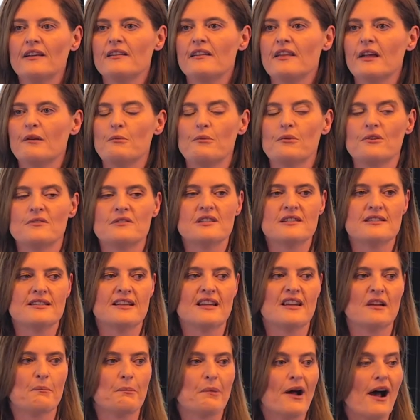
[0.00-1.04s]
They want to
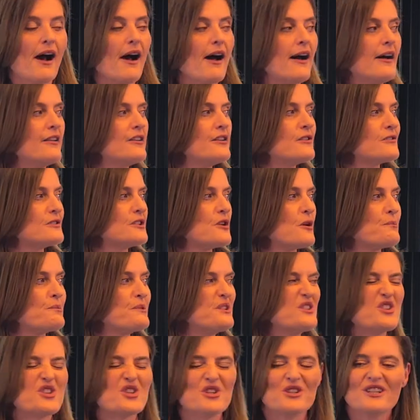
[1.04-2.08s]
see a path or an
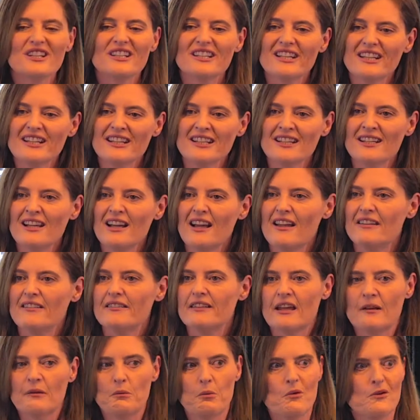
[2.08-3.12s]
opportunity.
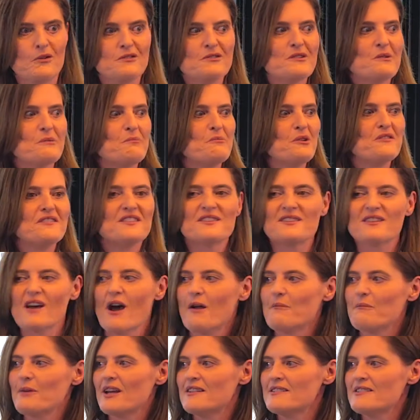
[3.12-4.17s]
They want to move
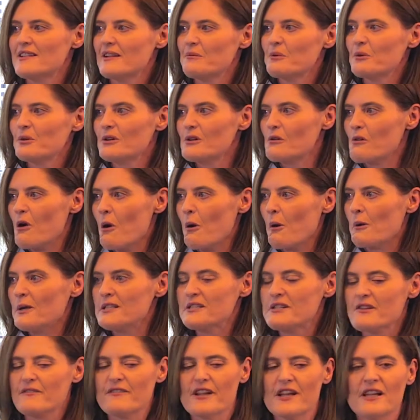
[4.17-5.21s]
sideways. They want to grow and
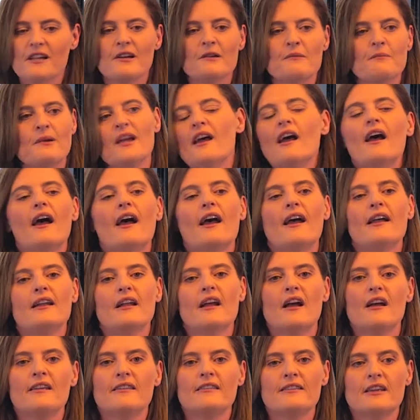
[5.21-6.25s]
develop. And
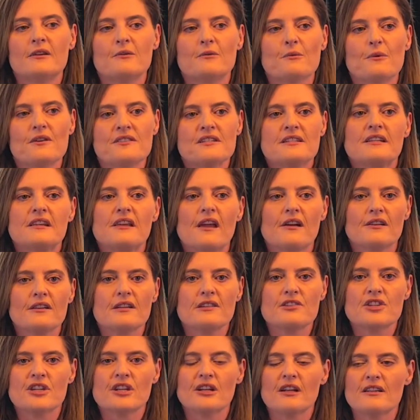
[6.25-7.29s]
I think whilst the younger
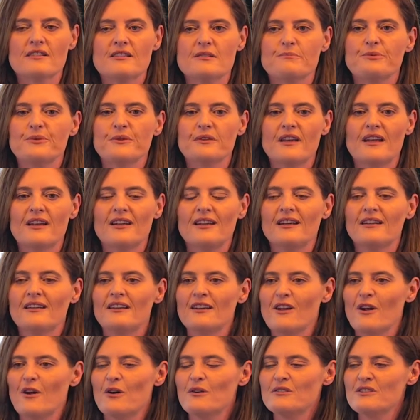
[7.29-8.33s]
gen has brought that in,
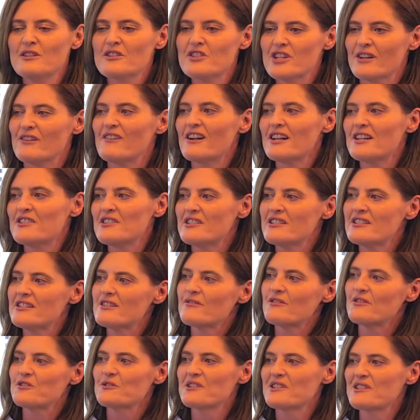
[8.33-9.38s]
the older generations
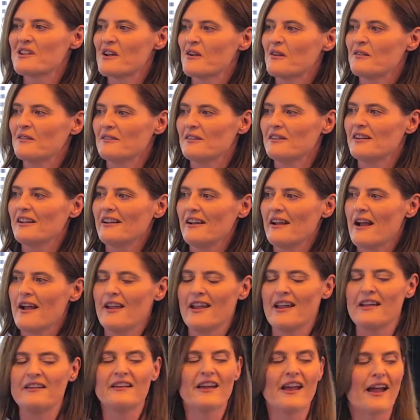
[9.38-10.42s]
have also
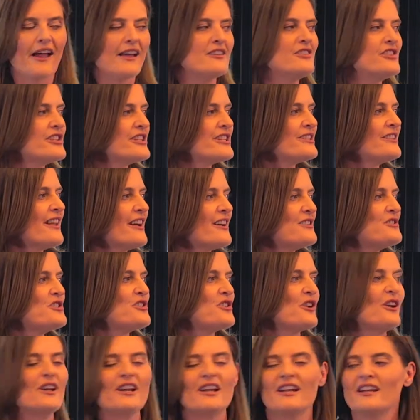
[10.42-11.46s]
engaged in that
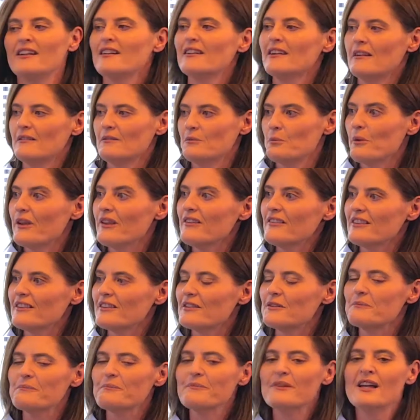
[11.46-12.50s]
journey with
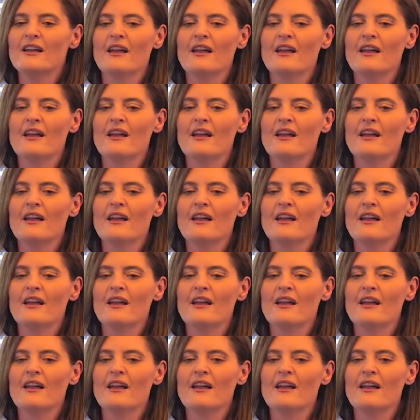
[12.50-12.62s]
them.